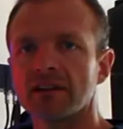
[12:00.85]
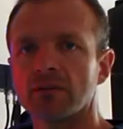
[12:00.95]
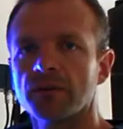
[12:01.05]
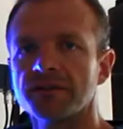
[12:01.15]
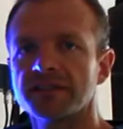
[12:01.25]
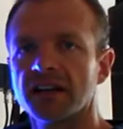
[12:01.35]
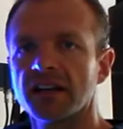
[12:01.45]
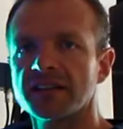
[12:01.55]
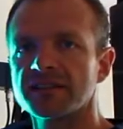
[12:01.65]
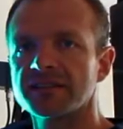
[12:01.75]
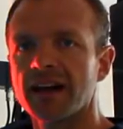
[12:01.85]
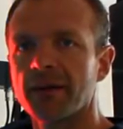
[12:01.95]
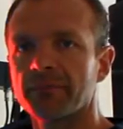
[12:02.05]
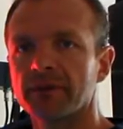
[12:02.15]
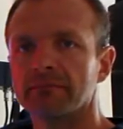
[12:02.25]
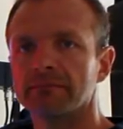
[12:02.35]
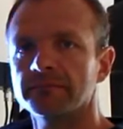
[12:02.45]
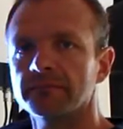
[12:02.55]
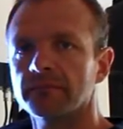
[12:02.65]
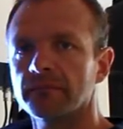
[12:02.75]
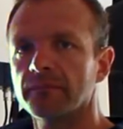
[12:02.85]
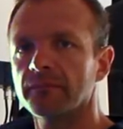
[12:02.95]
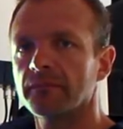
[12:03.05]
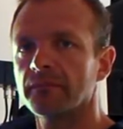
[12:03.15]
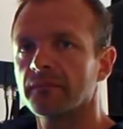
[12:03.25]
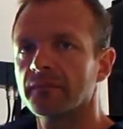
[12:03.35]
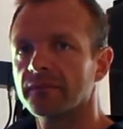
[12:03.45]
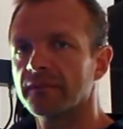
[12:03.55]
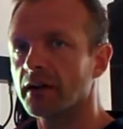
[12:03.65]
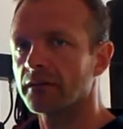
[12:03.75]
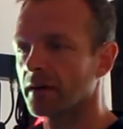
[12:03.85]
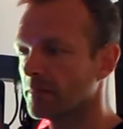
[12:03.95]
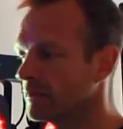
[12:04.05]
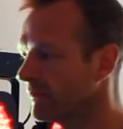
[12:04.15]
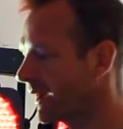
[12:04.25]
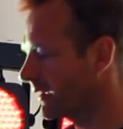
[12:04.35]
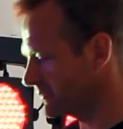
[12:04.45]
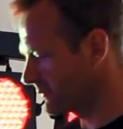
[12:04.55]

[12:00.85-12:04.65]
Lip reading: so once again as you tap them they'll move about